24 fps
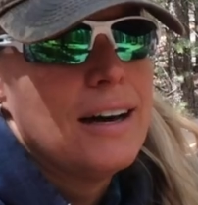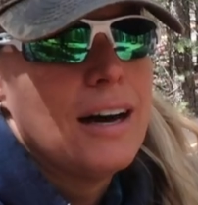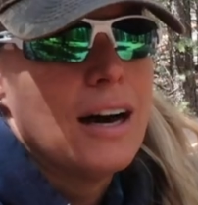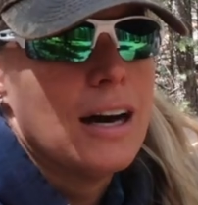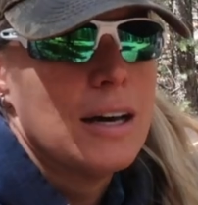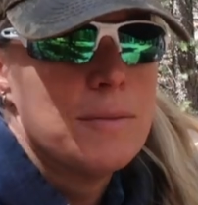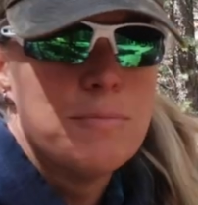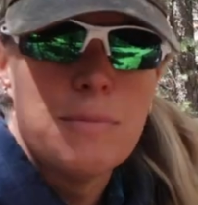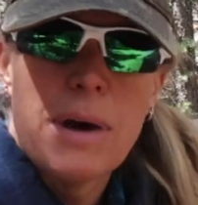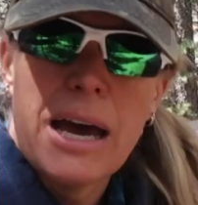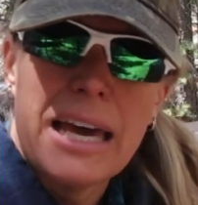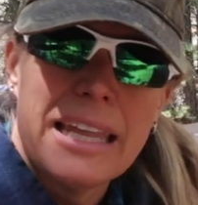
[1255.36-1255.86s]

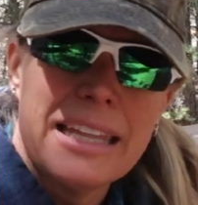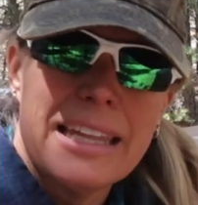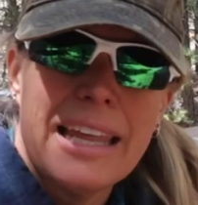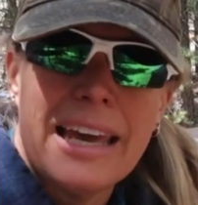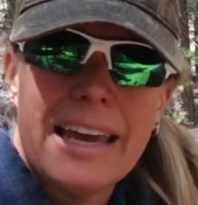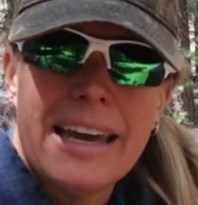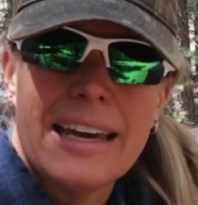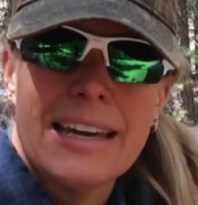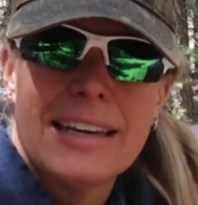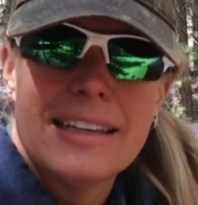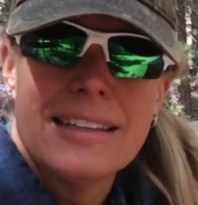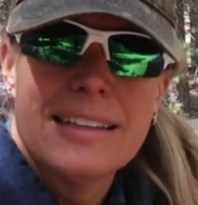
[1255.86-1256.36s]
on my
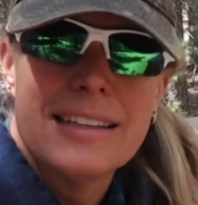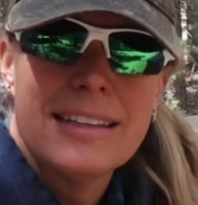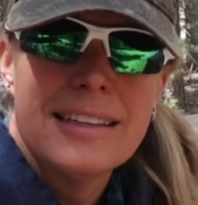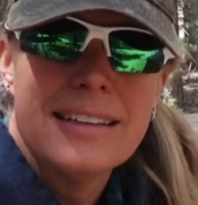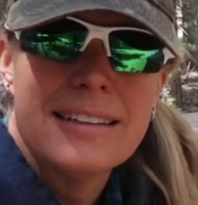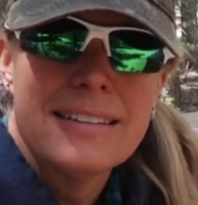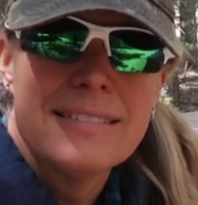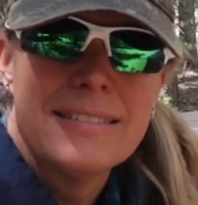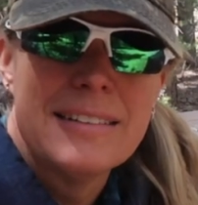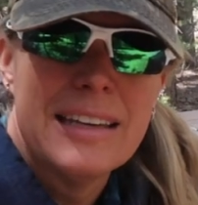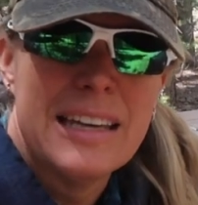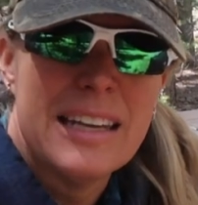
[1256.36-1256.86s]
land,
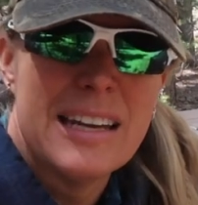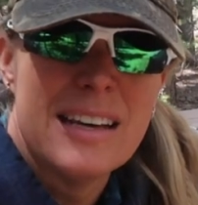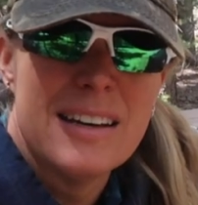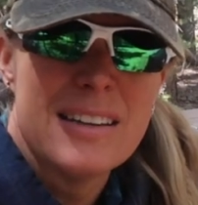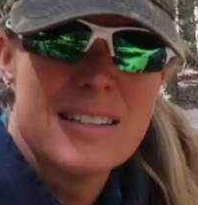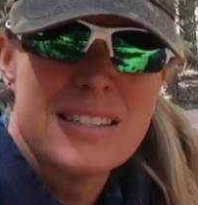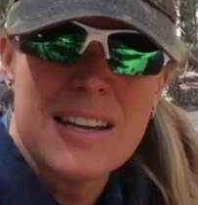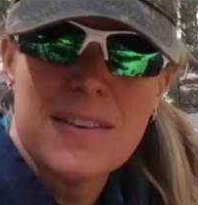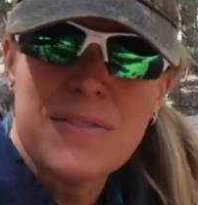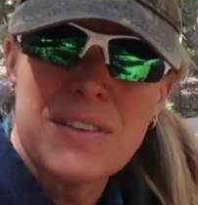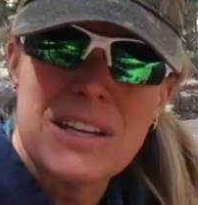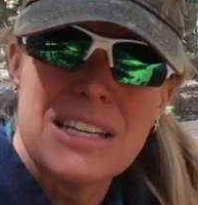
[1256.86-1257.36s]
you know,
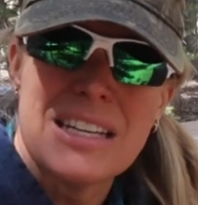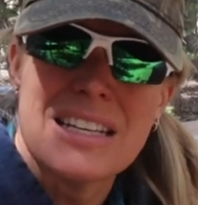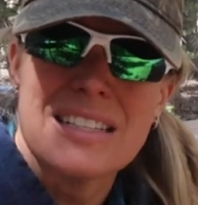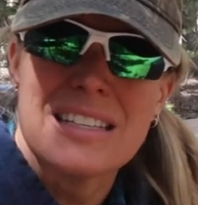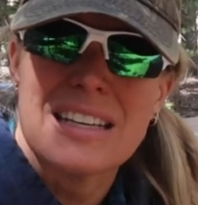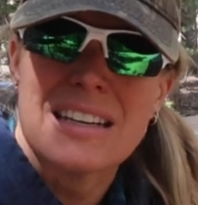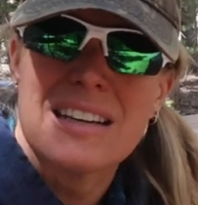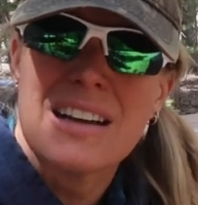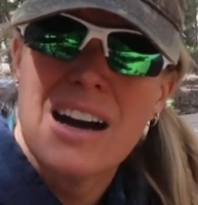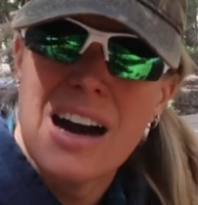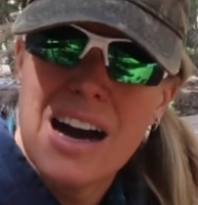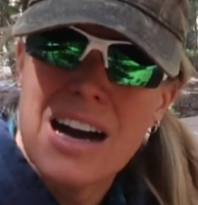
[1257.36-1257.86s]
stuff that
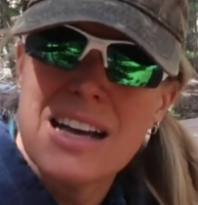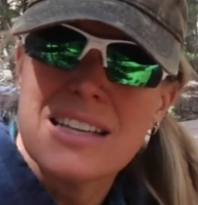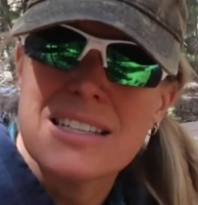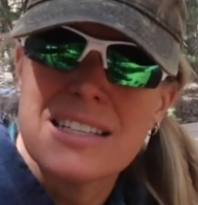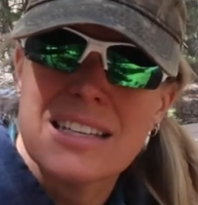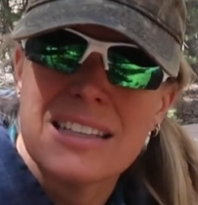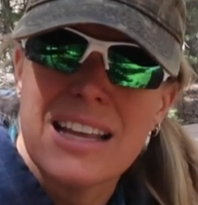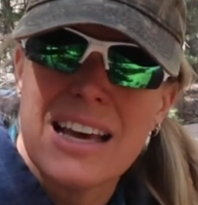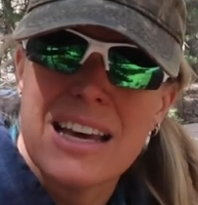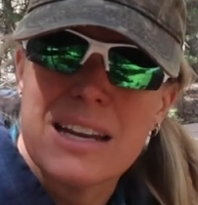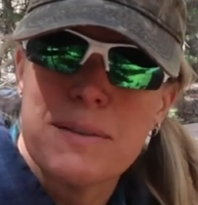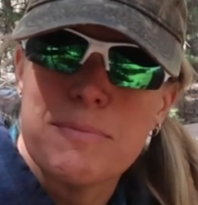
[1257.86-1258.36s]
doesn't cost
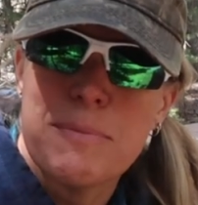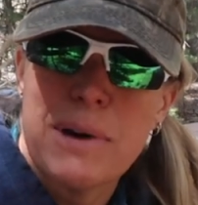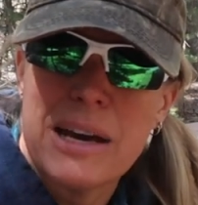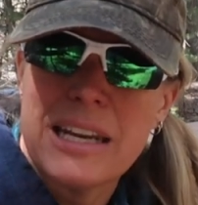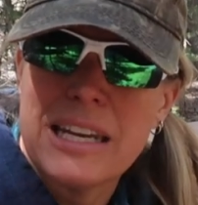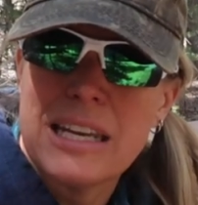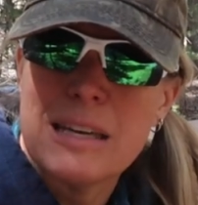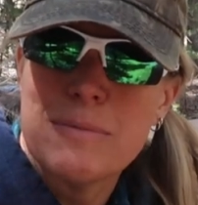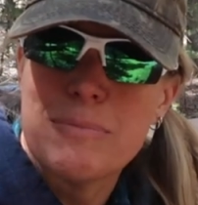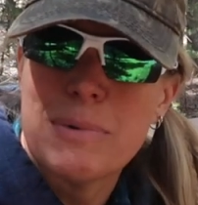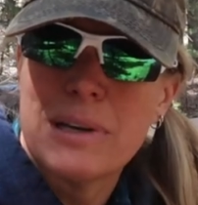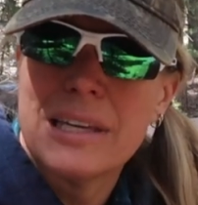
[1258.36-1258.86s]
a lot of
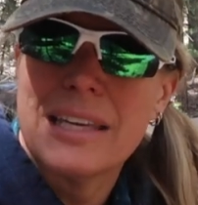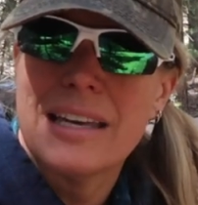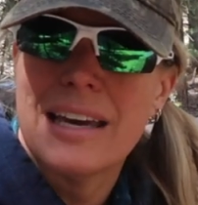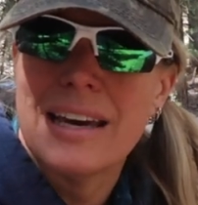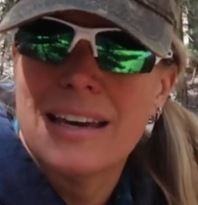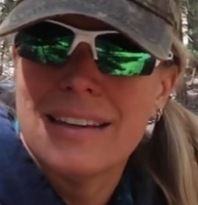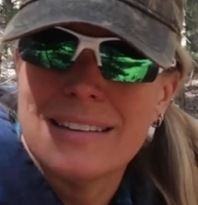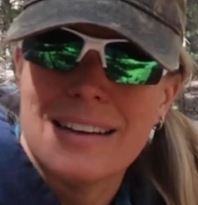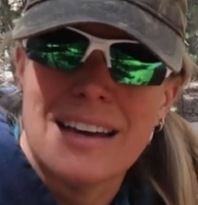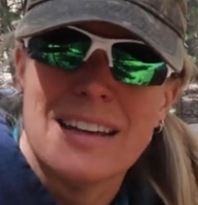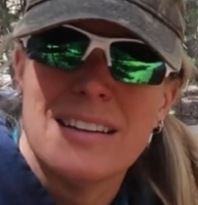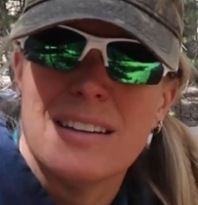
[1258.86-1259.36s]
money, but
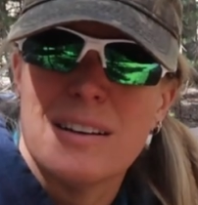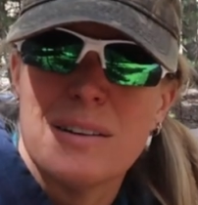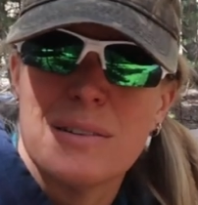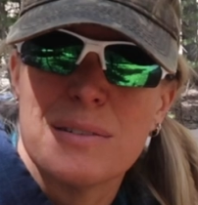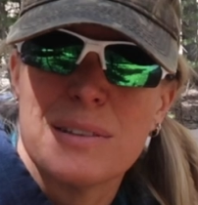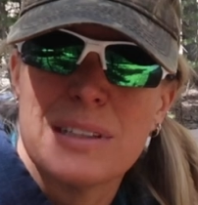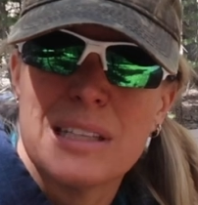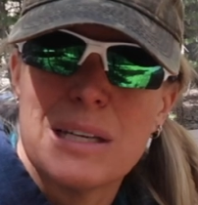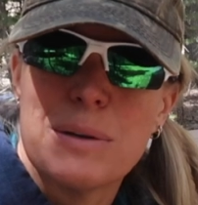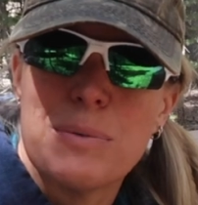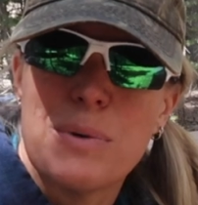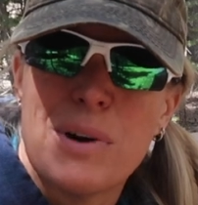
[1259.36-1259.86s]
yet I don't
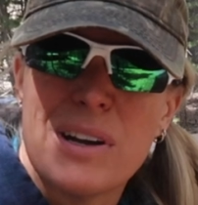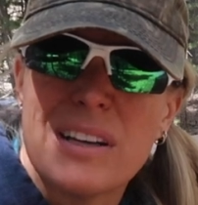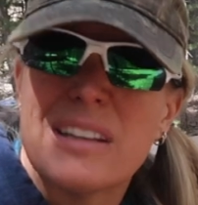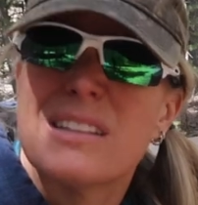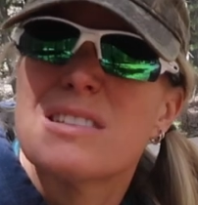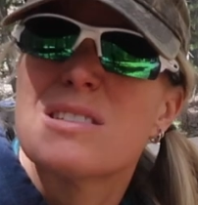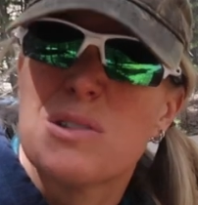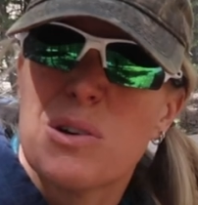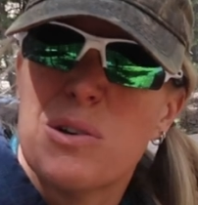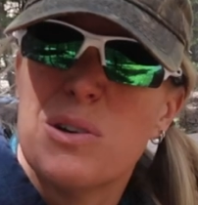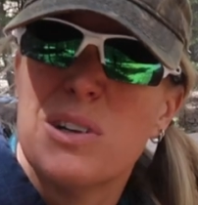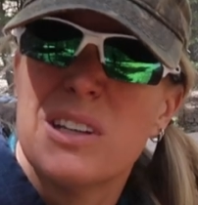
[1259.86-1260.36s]
really want
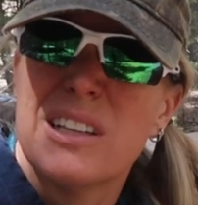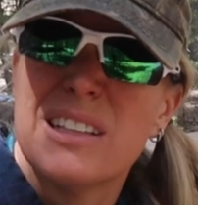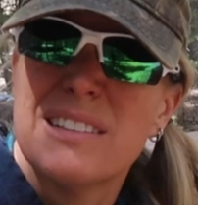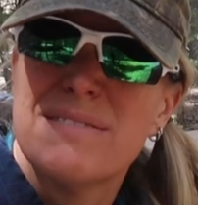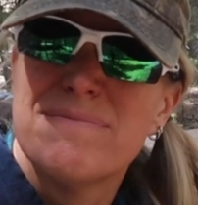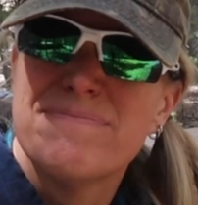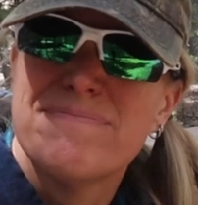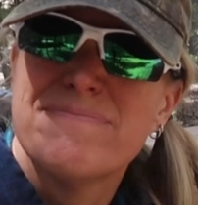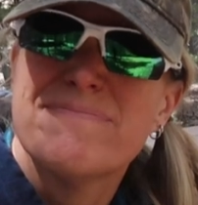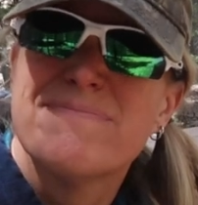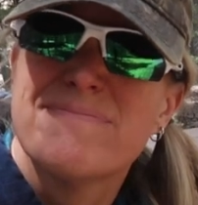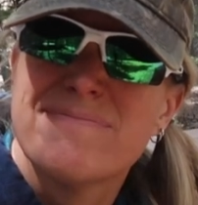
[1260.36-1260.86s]
it
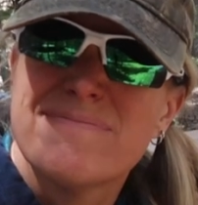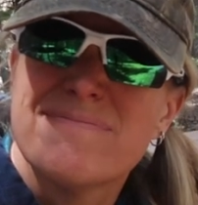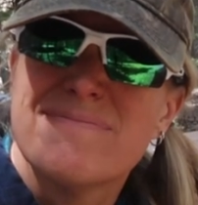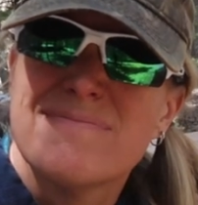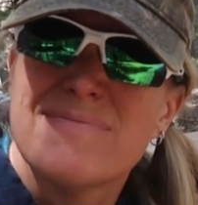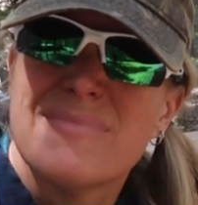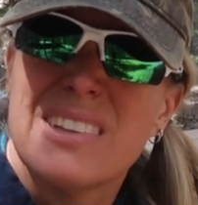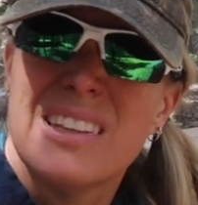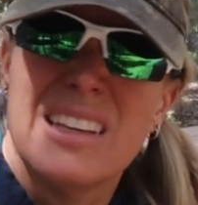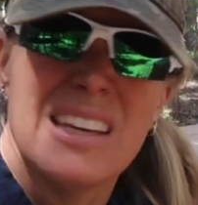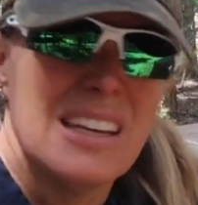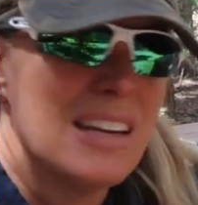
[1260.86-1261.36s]
stolen,
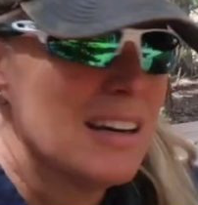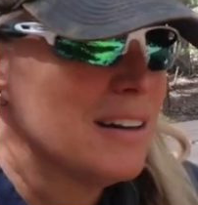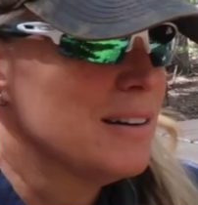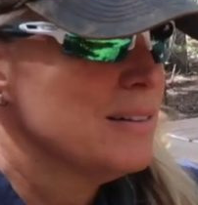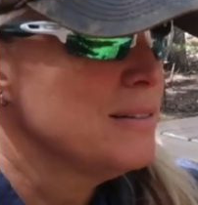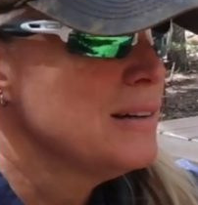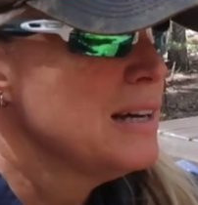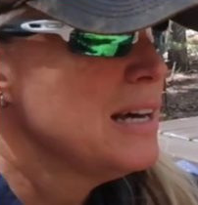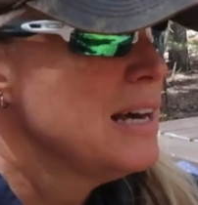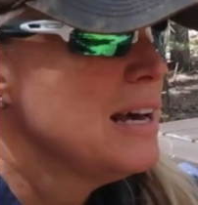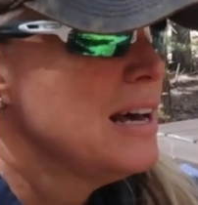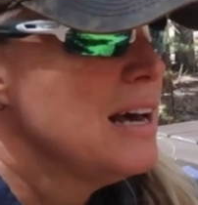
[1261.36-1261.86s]
you
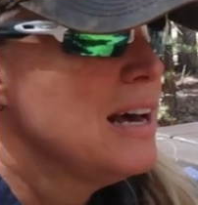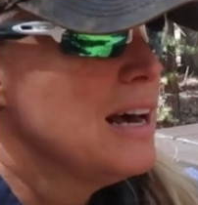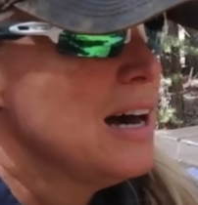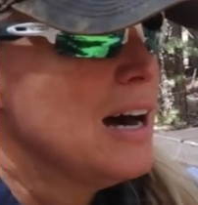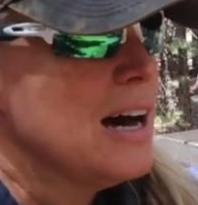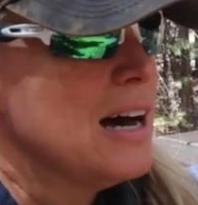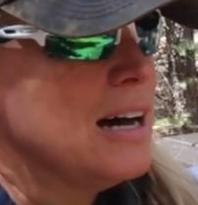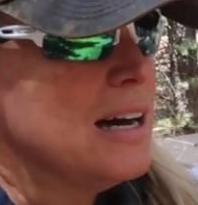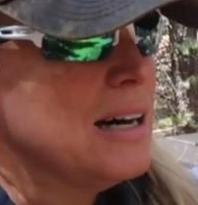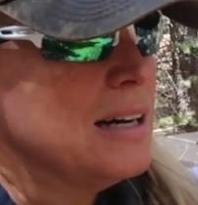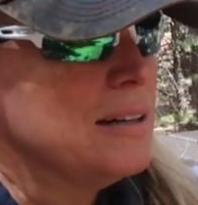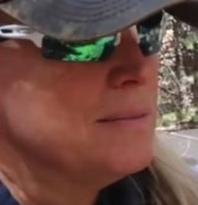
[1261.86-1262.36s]
know.
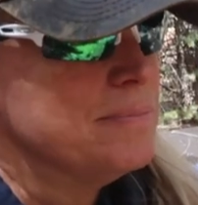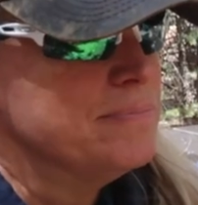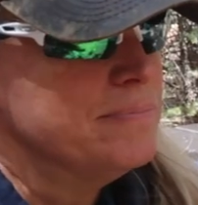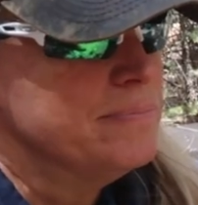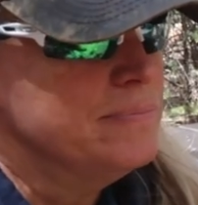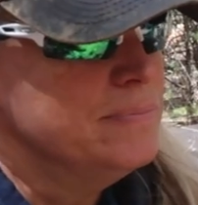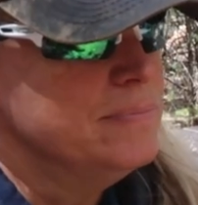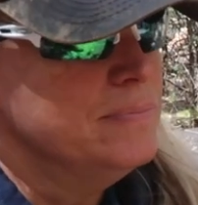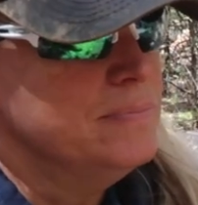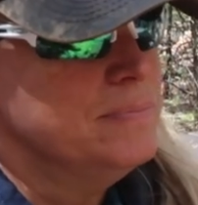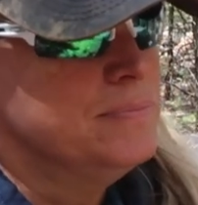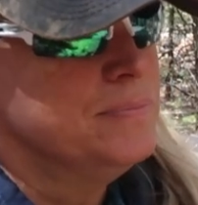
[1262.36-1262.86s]

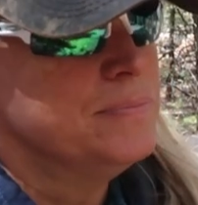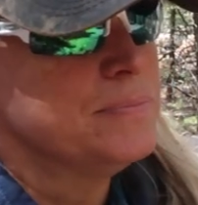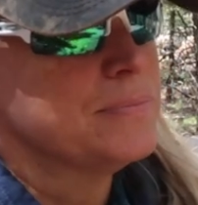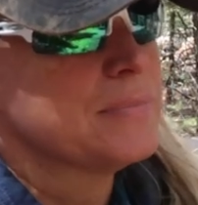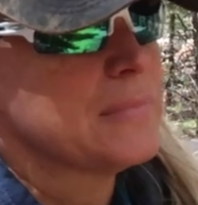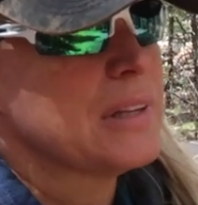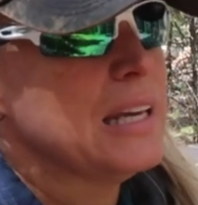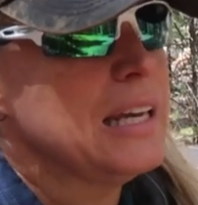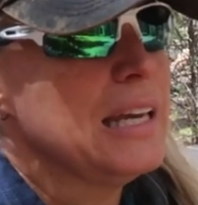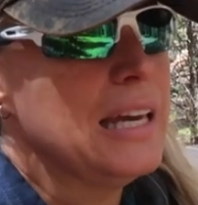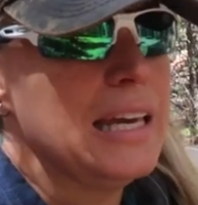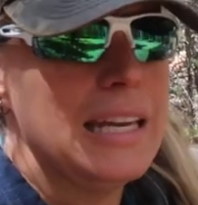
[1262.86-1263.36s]

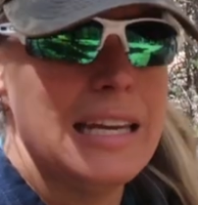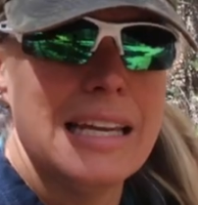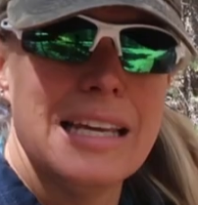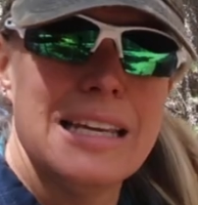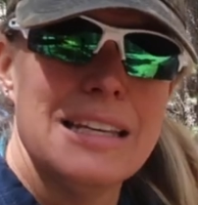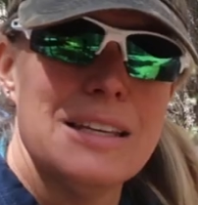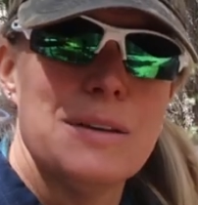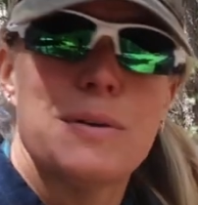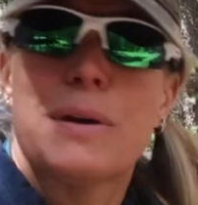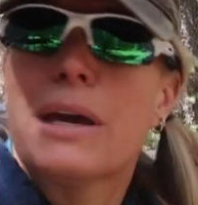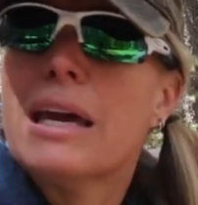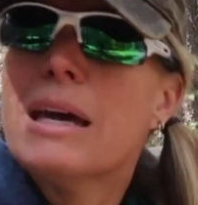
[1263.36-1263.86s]

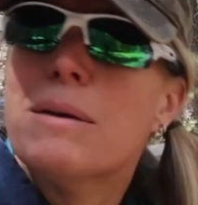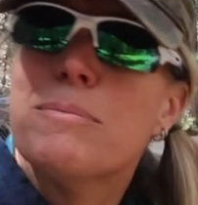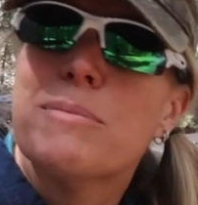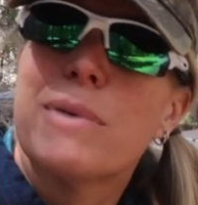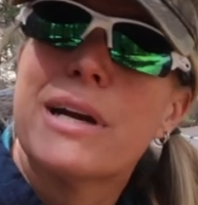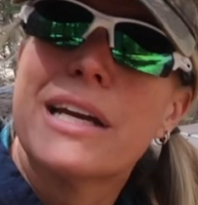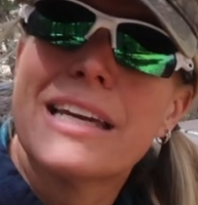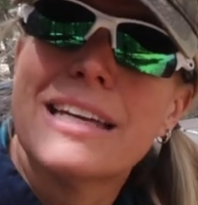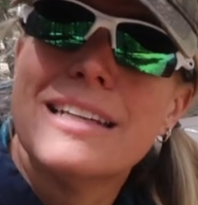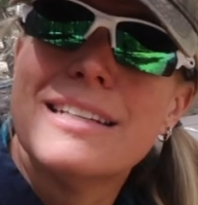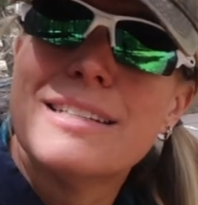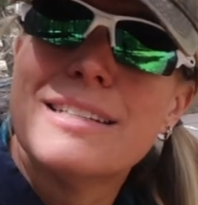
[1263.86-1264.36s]
You can break